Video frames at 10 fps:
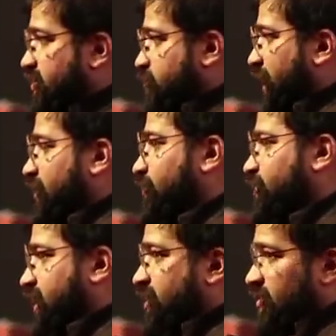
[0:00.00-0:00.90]
spent a
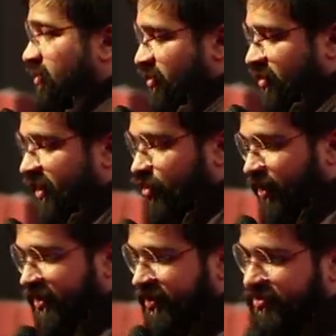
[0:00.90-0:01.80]
week in
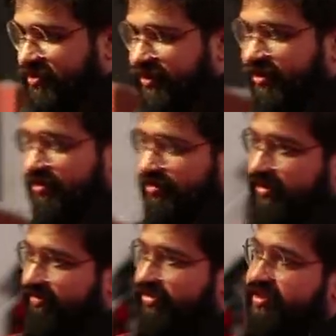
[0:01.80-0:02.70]
23
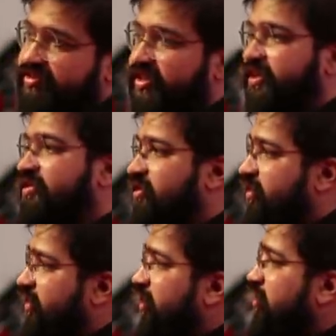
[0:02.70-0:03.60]
different cities
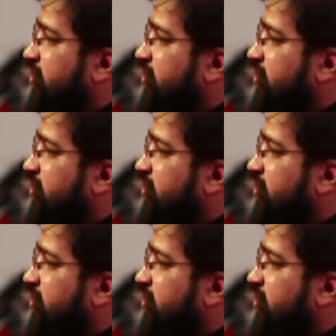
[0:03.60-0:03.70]
in India,